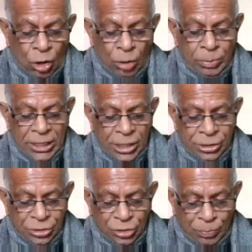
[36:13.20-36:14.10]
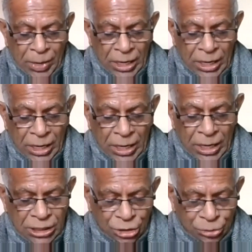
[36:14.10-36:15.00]
obligations of parties
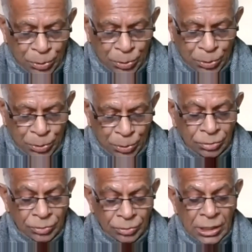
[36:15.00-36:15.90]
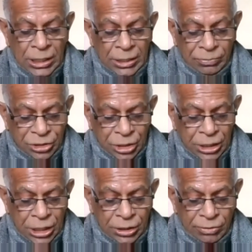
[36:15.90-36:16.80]
to a dispute,
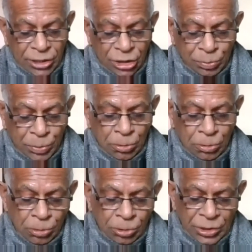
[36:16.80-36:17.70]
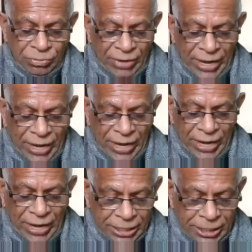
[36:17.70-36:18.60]
investigation of disputes and
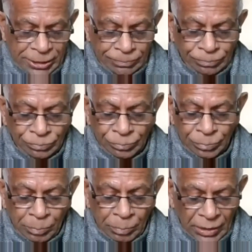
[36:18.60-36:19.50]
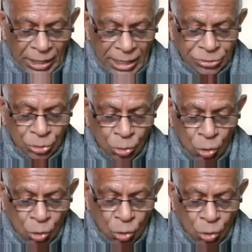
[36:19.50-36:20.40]
fact-finding, and
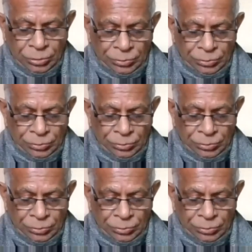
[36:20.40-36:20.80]
so on.